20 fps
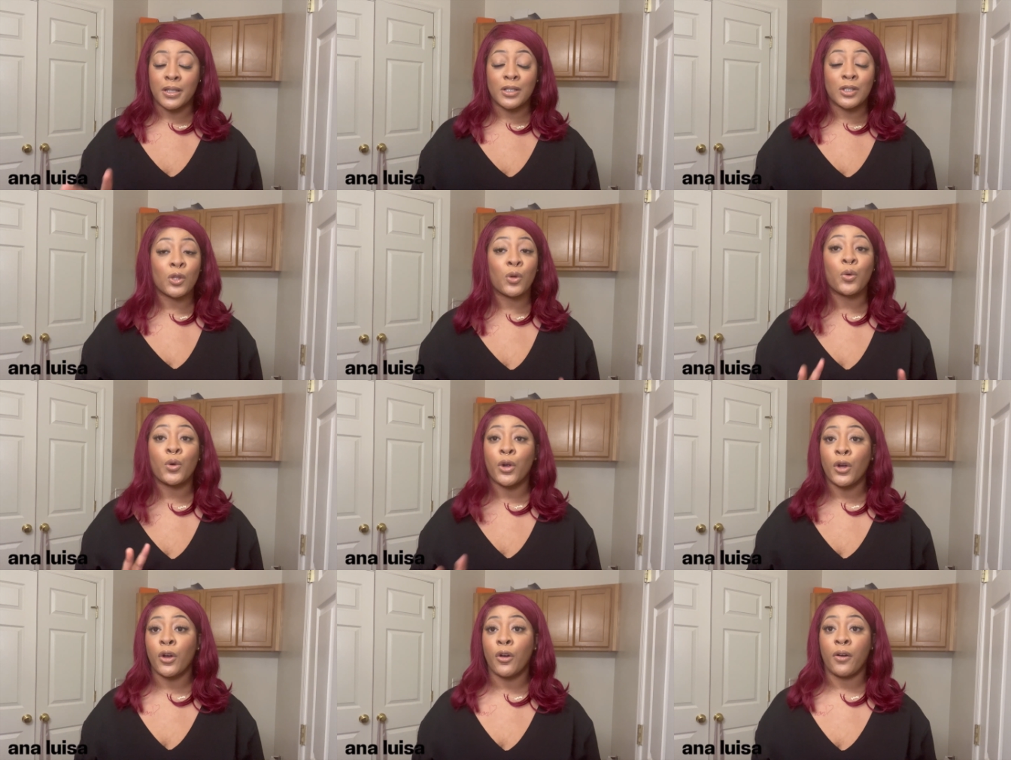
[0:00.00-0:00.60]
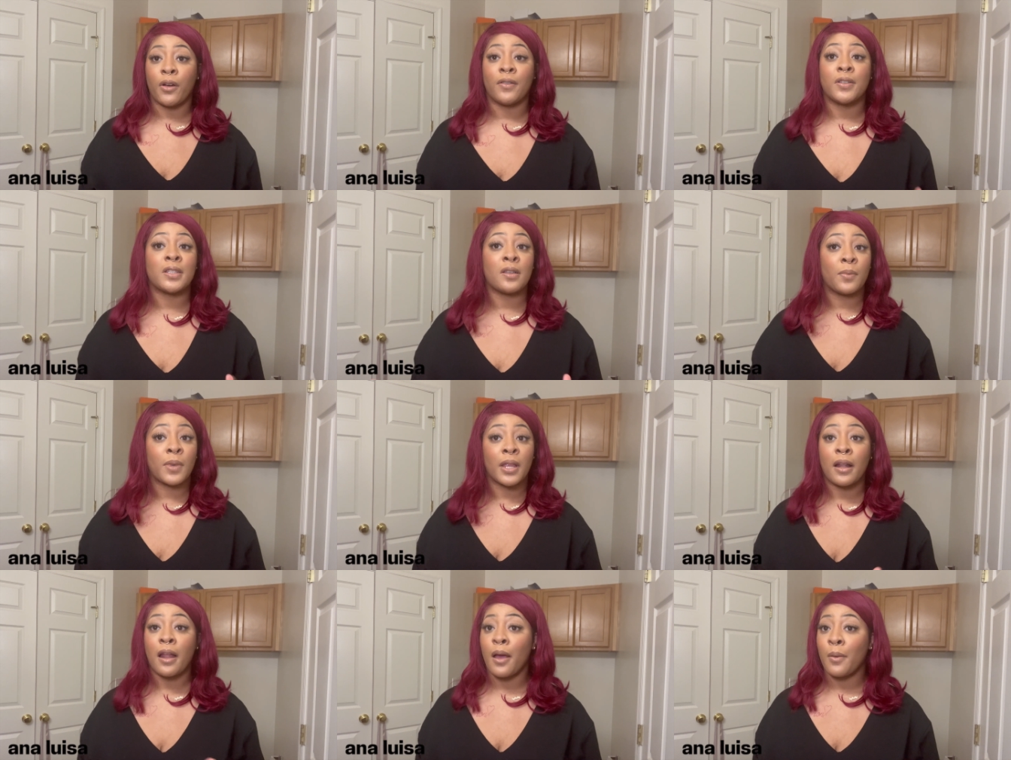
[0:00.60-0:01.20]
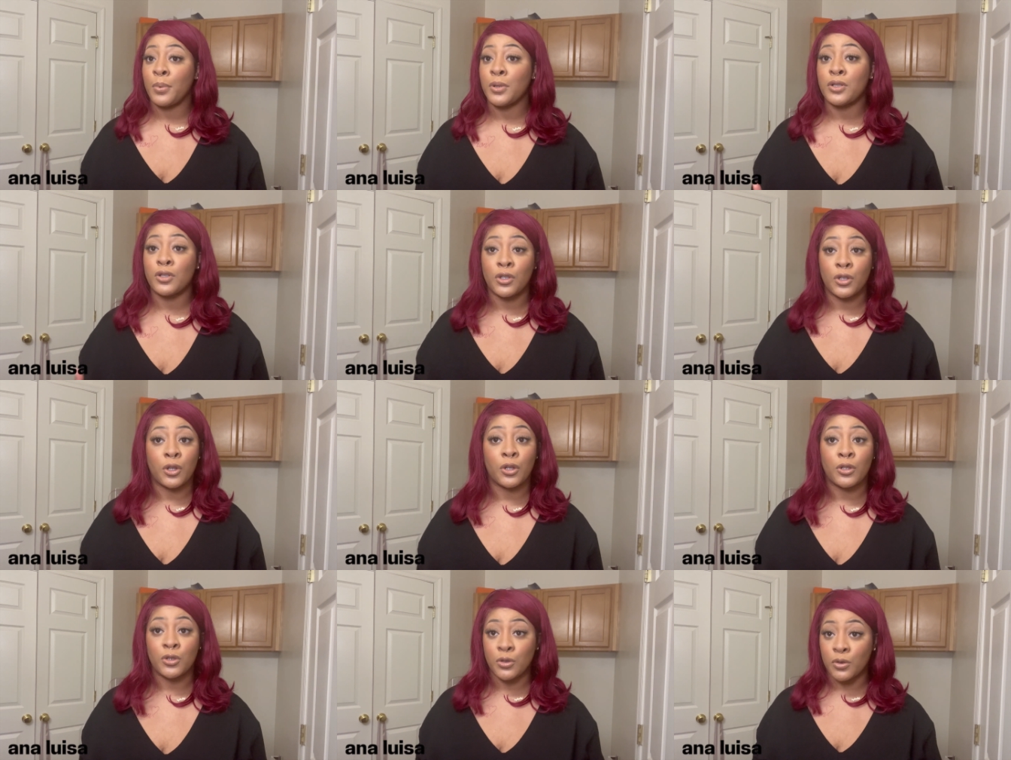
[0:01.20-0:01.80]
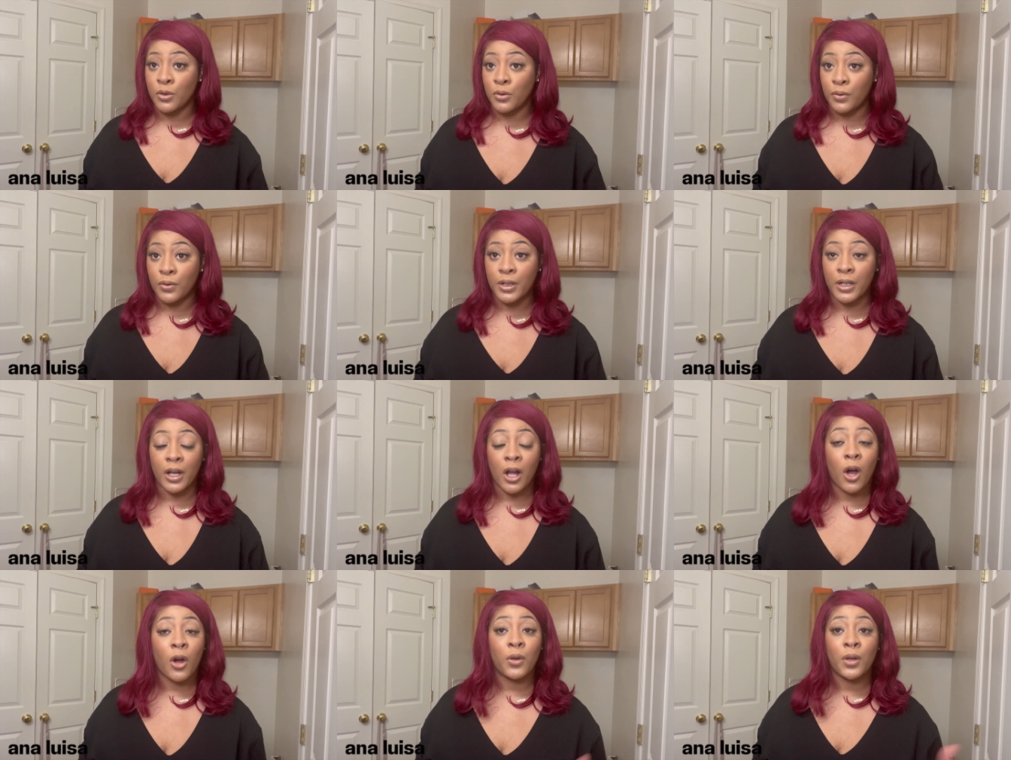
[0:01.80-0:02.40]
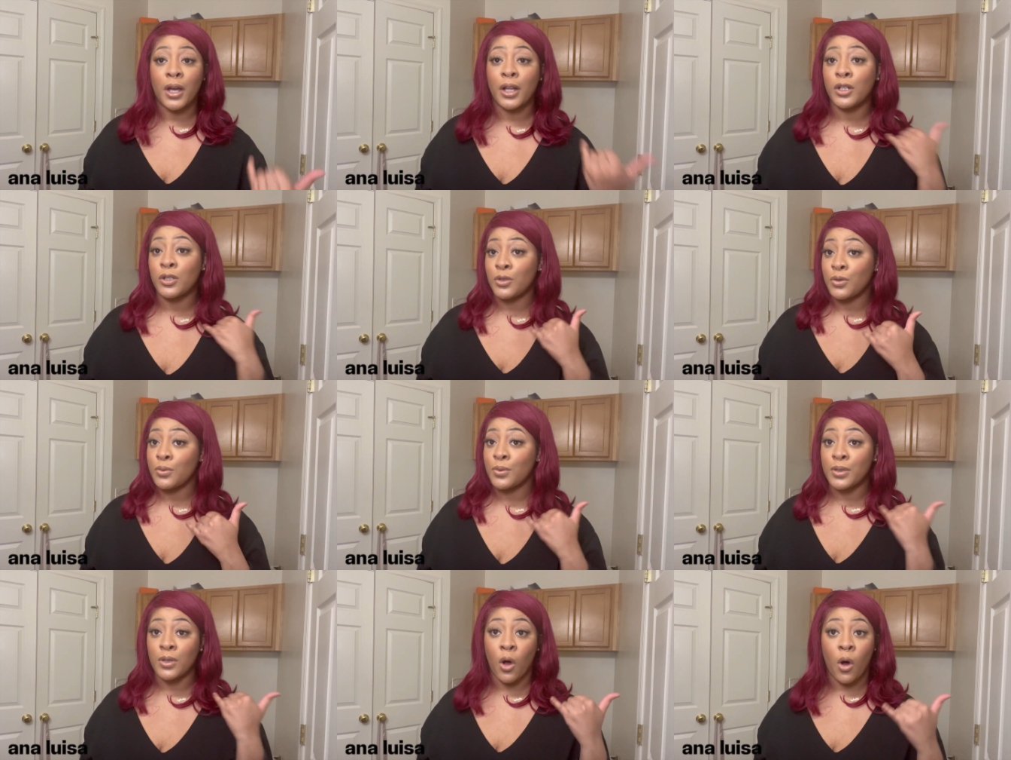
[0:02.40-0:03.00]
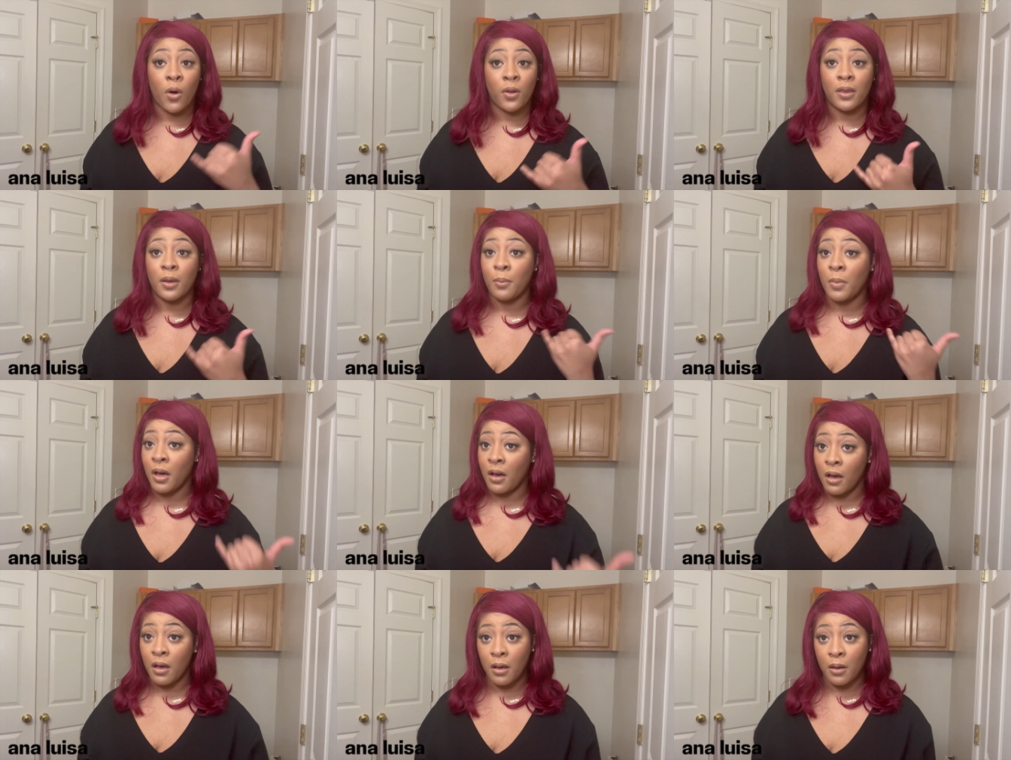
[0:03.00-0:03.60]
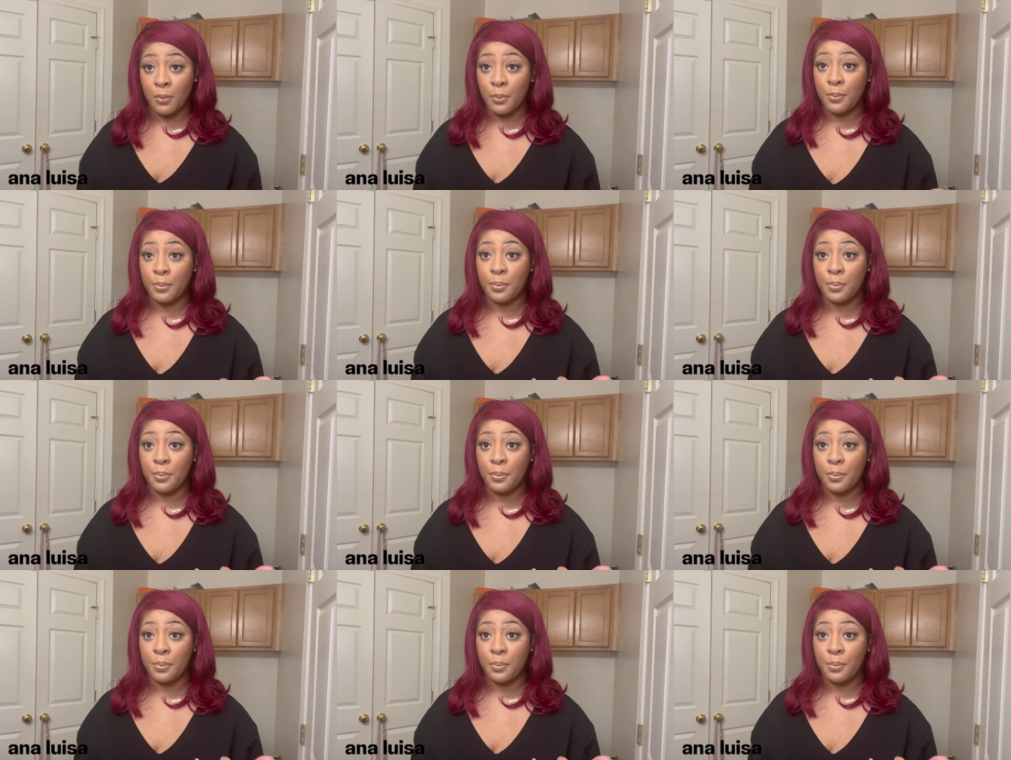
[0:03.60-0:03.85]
So girl, if something happens to your jewelry, all you got to do is call them up